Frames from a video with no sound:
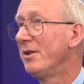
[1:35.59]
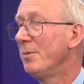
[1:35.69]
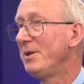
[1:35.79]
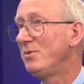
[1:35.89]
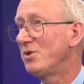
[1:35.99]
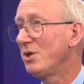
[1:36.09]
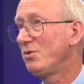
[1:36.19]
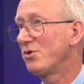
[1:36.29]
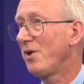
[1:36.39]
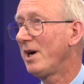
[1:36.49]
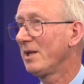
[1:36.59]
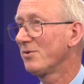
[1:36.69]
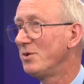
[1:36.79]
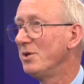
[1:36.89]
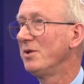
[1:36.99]
There have been two
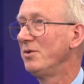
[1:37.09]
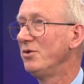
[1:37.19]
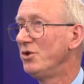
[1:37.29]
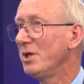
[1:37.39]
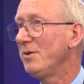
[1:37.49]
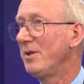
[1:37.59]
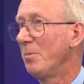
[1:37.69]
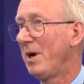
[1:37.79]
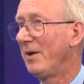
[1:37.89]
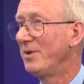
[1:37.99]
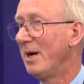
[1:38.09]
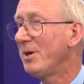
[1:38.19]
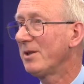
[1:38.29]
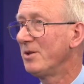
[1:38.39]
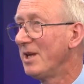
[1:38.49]
trials done during the
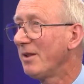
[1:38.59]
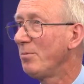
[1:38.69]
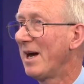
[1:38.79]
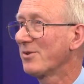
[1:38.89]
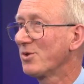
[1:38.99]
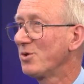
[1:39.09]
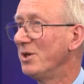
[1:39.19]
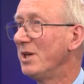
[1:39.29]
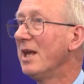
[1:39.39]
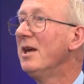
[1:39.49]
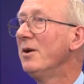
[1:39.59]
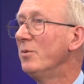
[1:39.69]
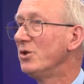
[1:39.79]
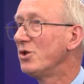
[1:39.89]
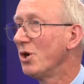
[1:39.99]
pandemic, the Danmask study,
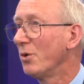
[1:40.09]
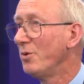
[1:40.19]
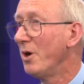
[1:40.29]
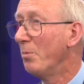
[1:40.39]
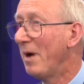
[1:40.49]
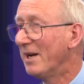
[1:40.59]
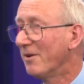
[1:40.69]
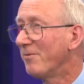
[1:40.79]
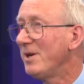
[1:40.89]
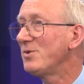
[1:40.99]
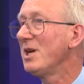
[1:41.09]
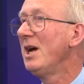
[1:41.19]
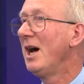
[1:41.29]
which showed no benefit,